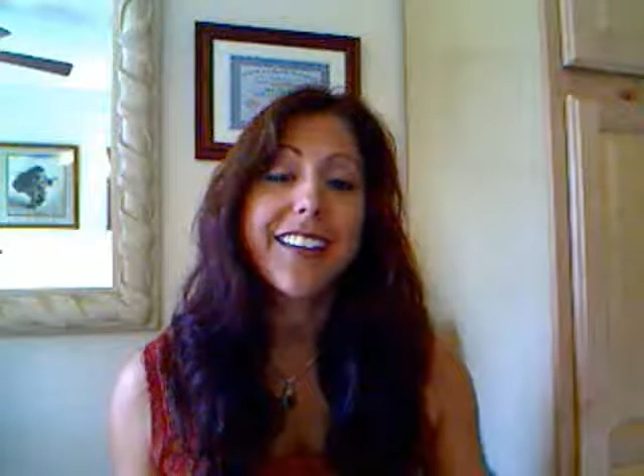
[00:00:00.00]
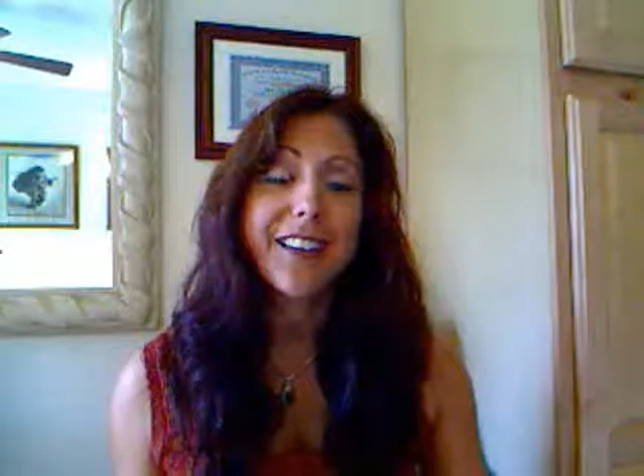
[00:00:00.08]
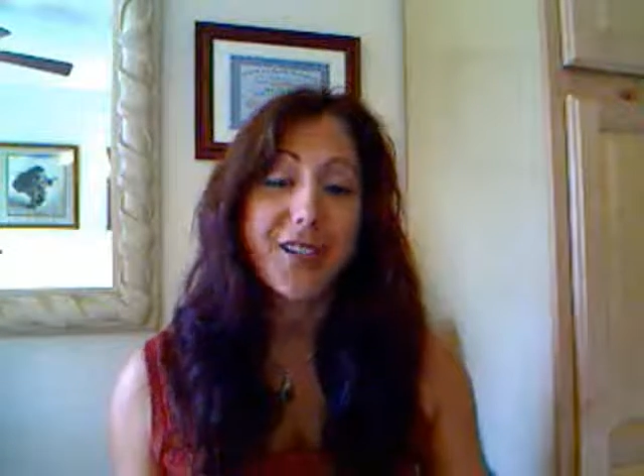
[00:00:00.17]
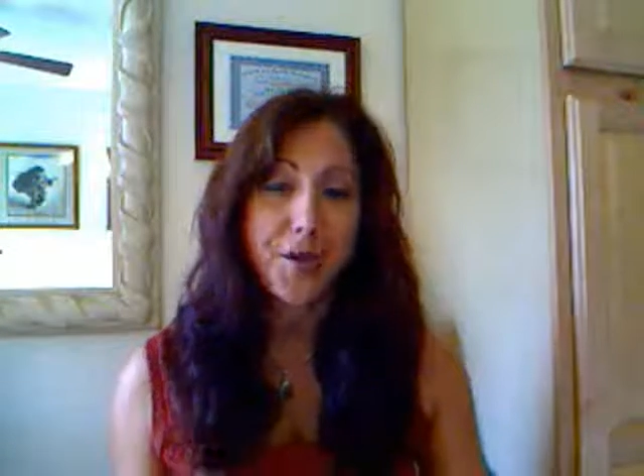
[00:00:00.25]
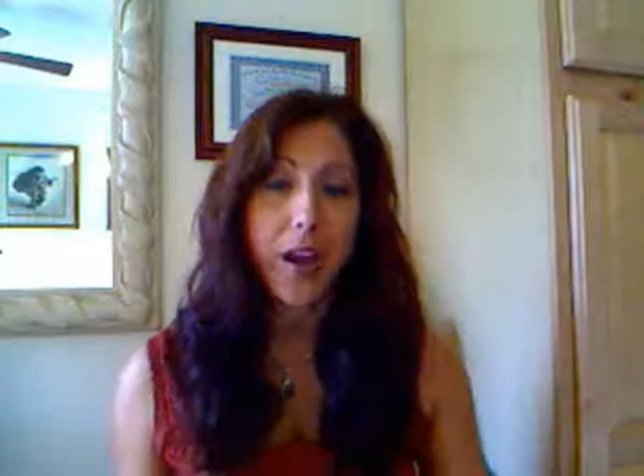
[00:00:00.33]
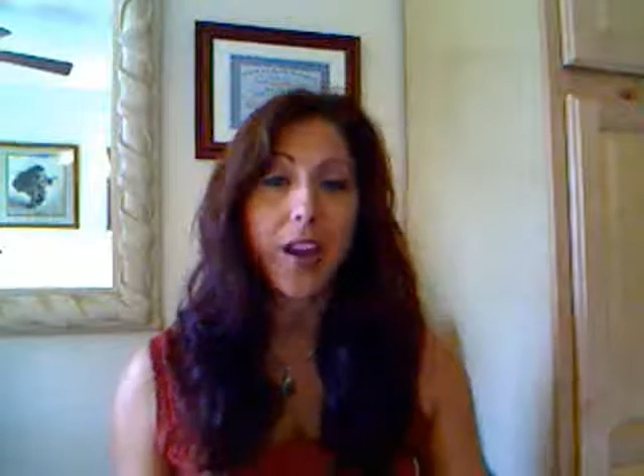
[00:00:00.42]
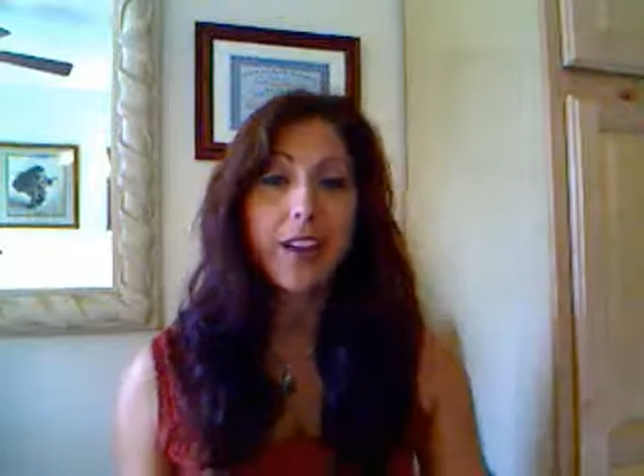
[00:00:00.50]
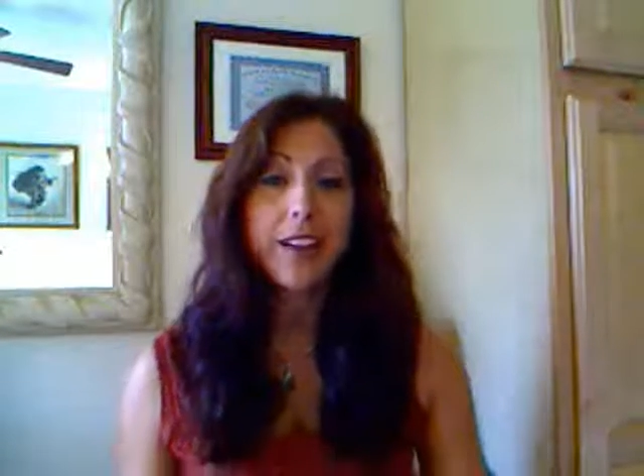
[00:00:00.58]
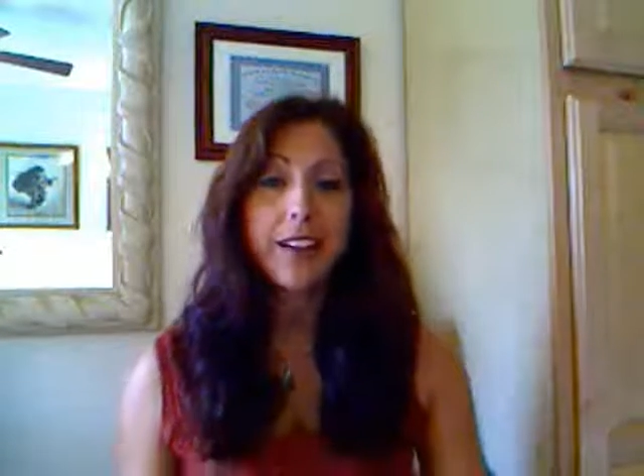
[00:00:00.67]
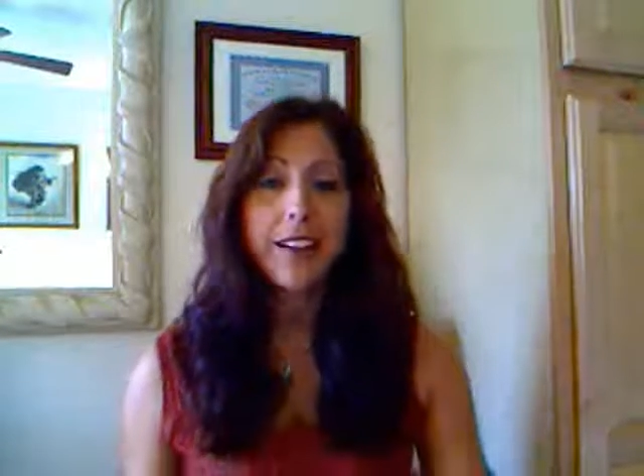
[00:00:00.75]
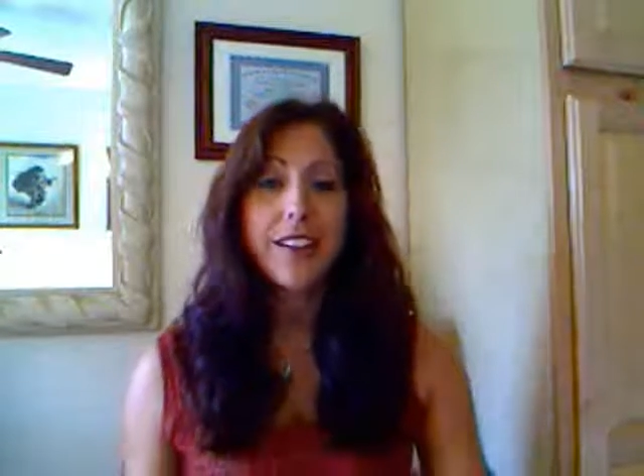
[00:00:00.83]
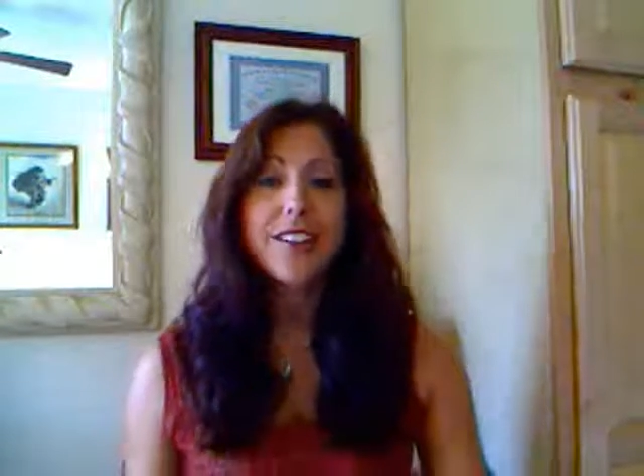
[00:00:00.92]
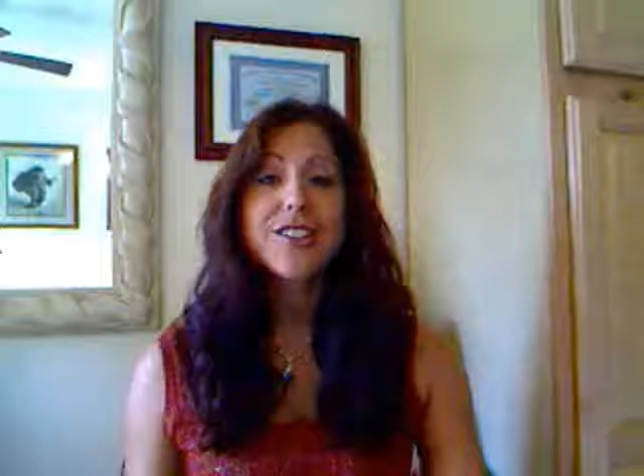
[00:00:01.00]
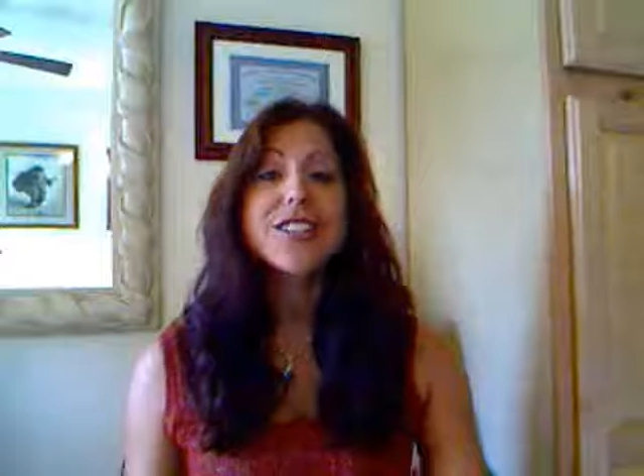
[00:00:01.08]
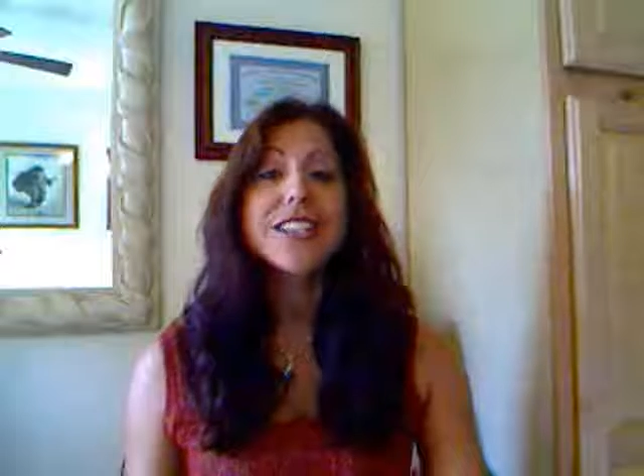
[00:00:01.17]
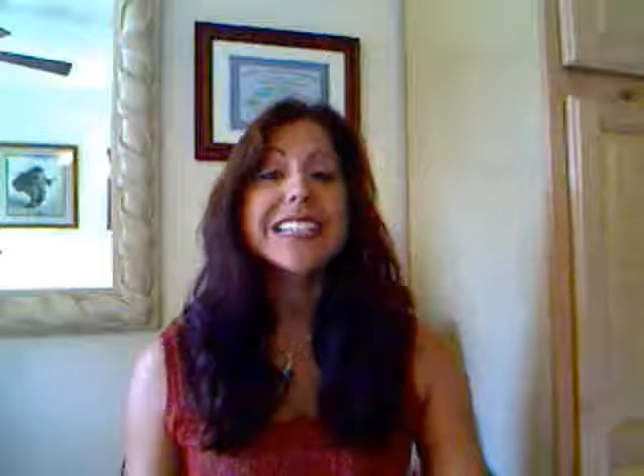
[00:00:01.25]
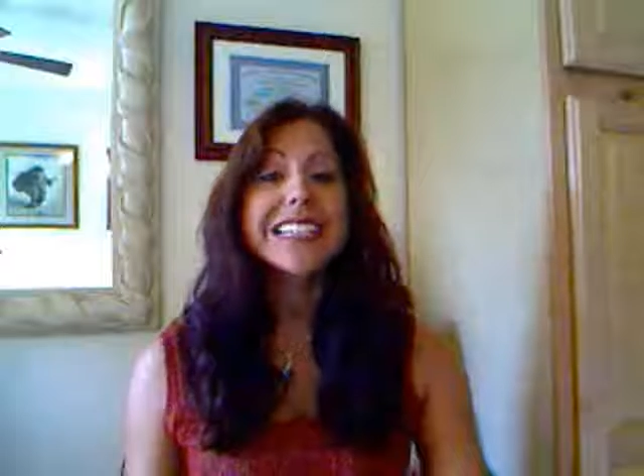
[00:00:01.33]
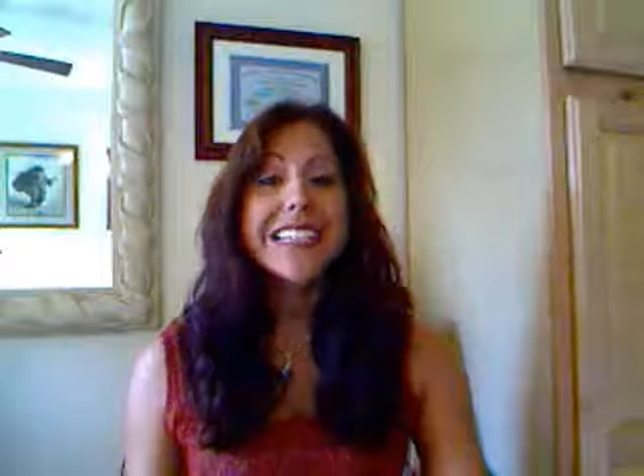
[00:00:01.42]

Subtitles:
That's right. Just